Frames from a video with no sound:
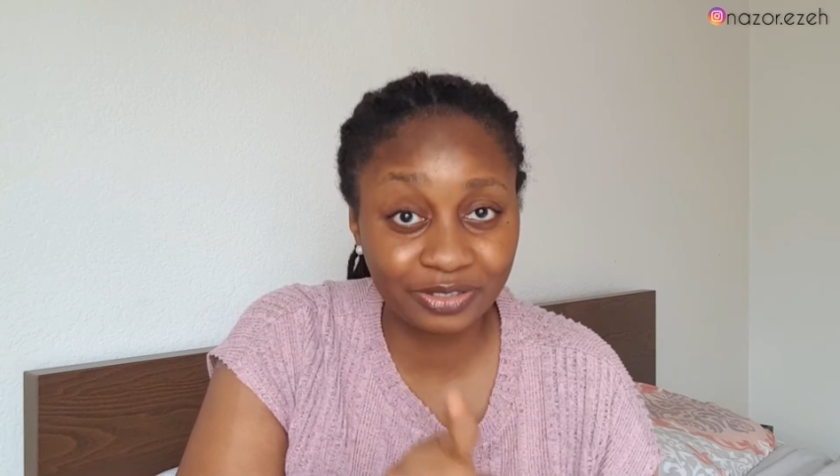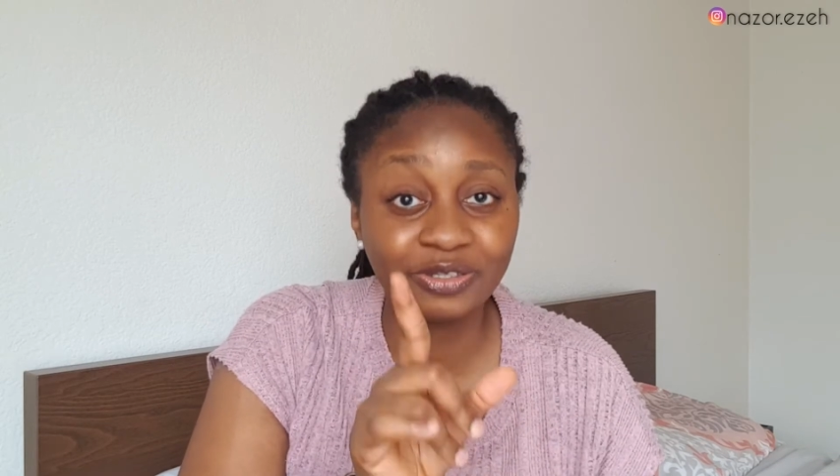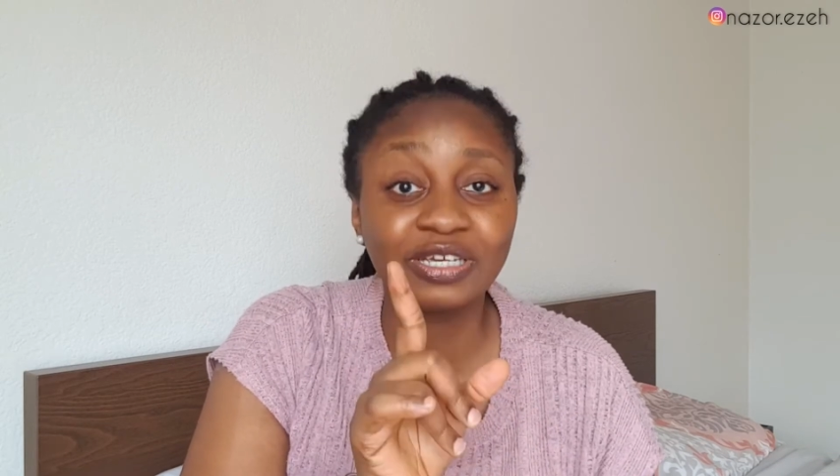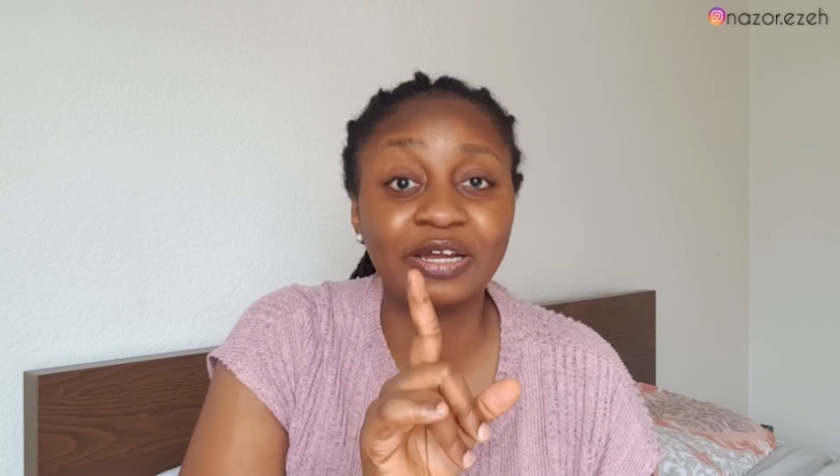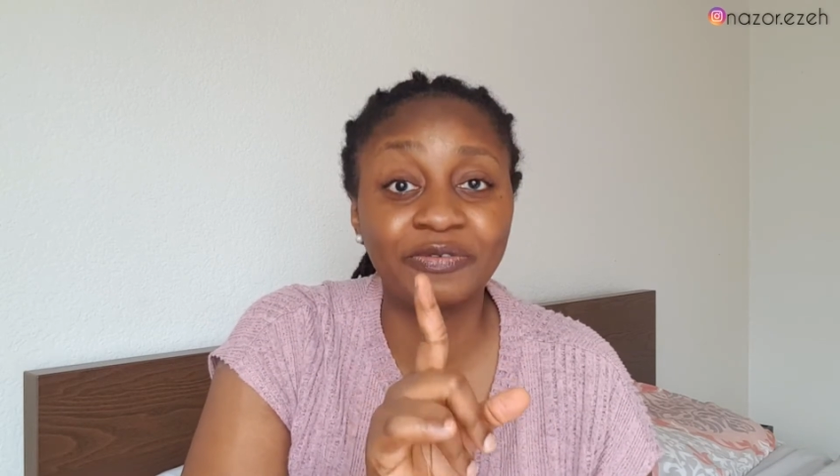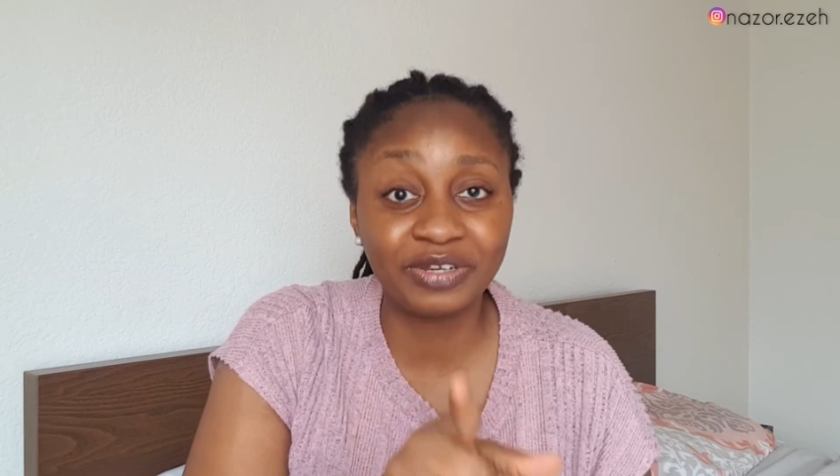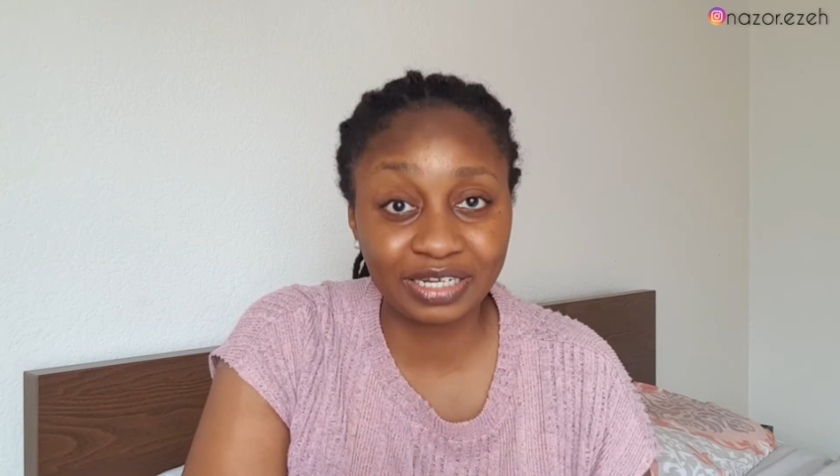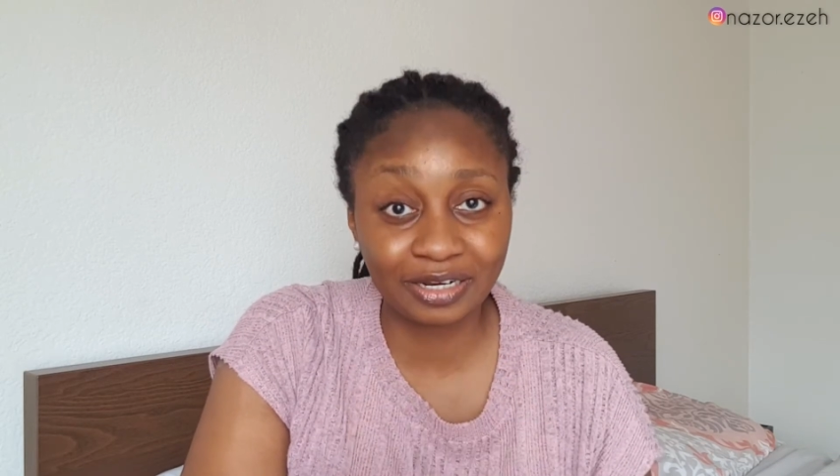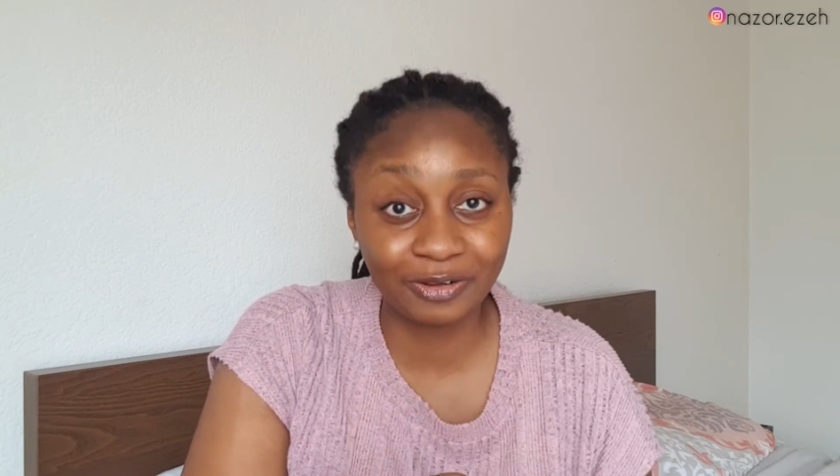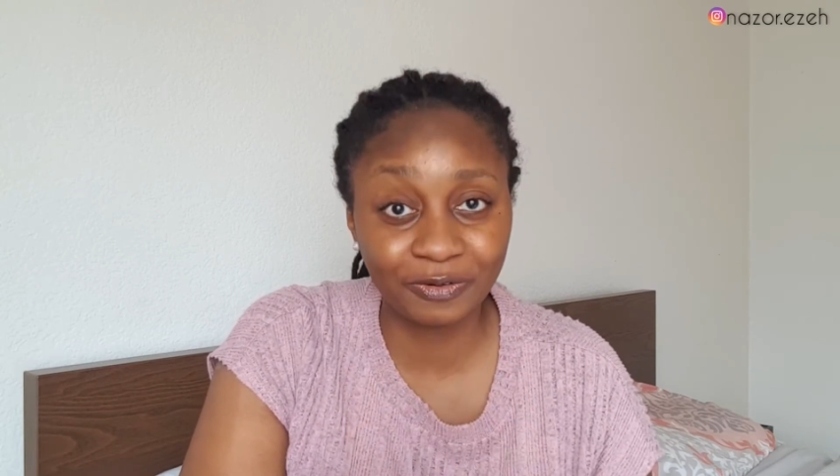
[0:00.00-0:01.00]
you can read
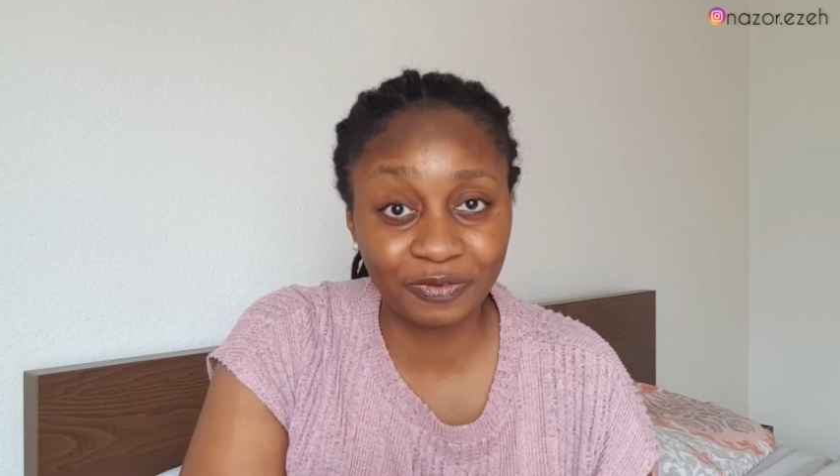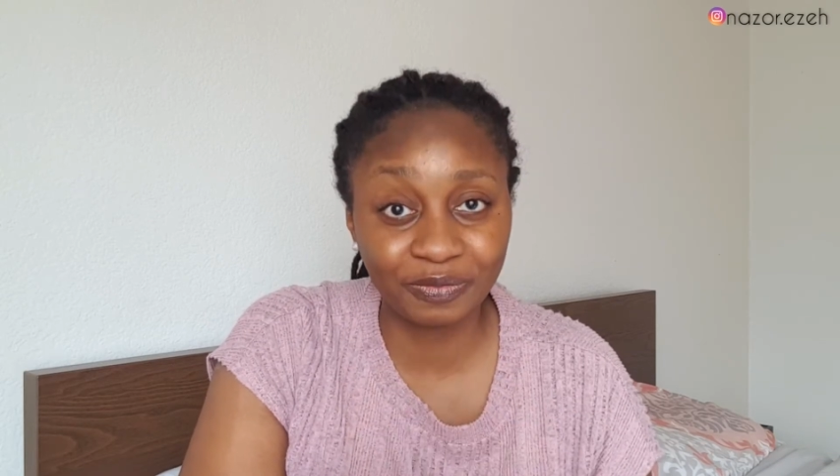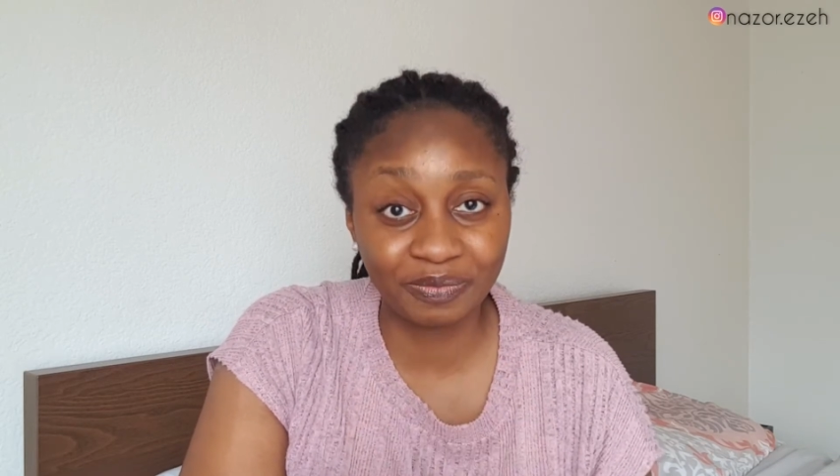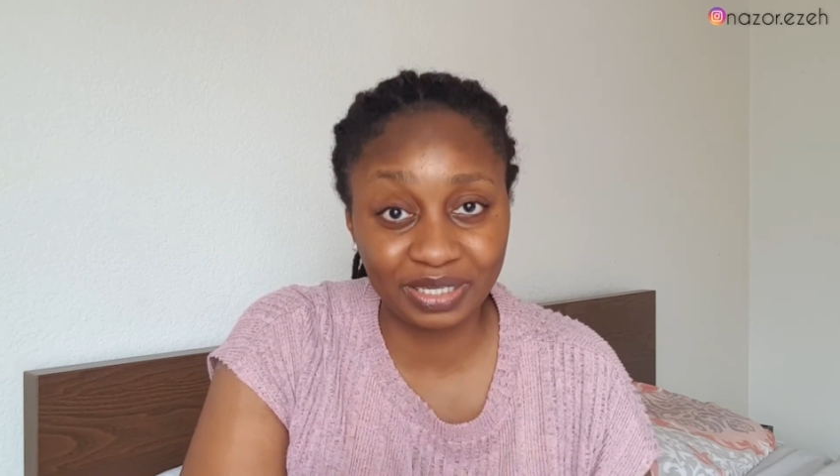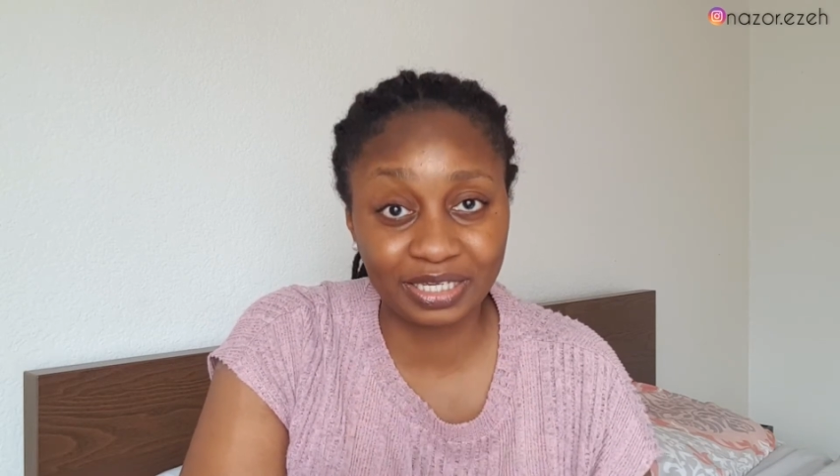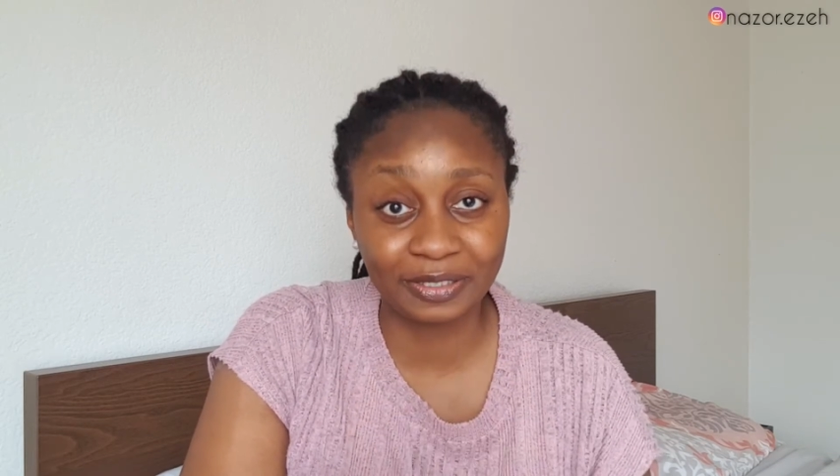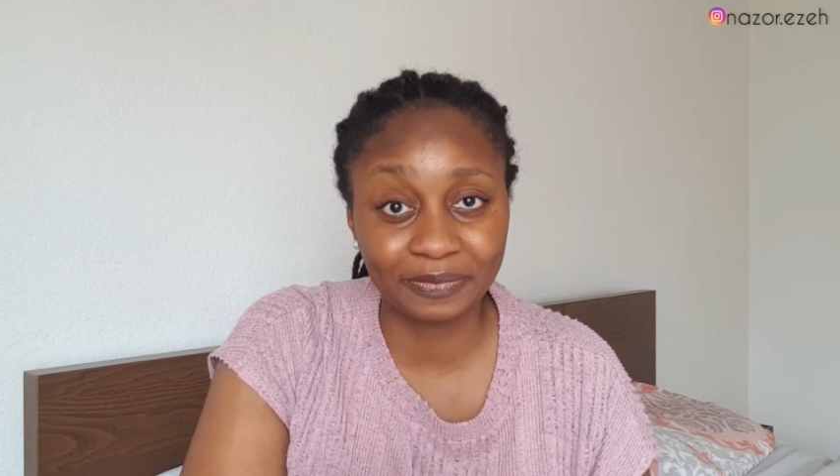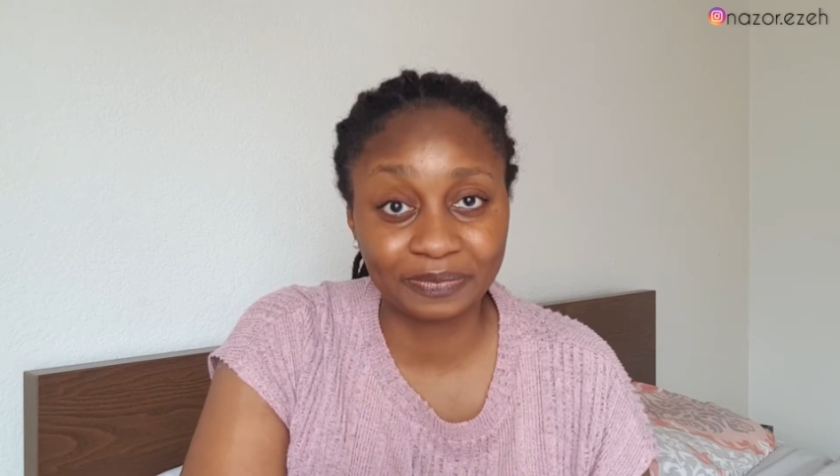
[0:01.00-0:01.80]
along with me.